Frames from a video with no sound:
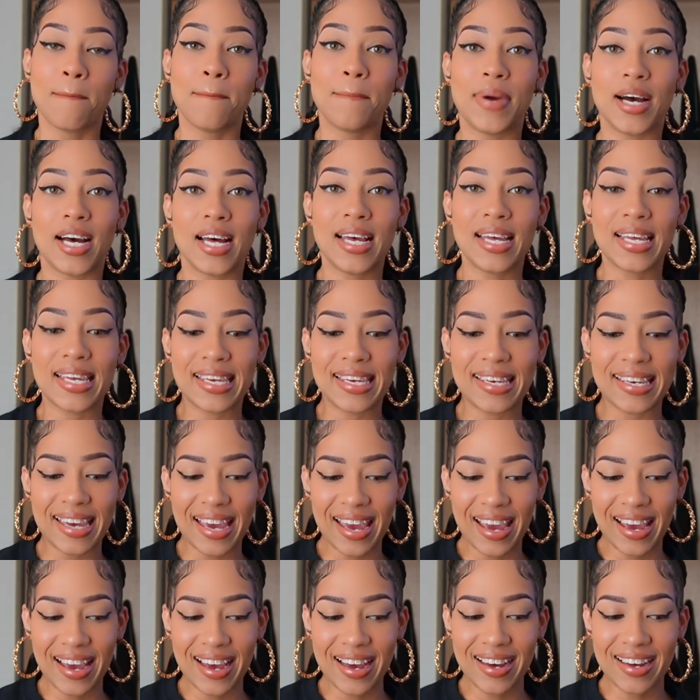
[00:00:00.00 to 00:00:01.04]
but
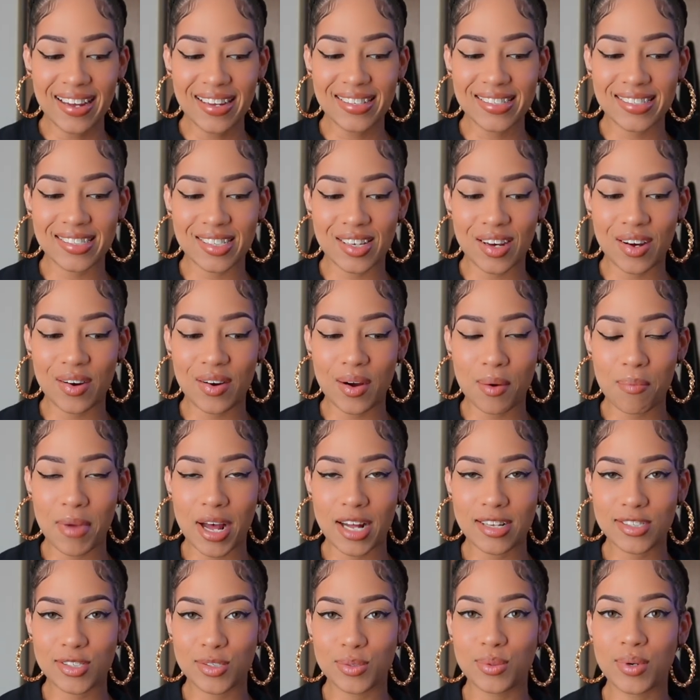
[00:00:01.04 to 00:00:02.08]
yeah so I'm
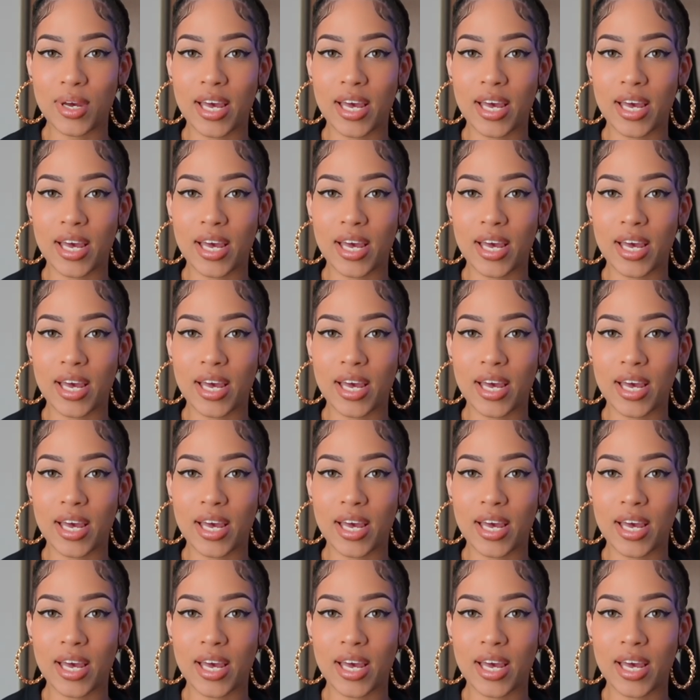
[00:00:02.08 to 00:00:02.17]
about to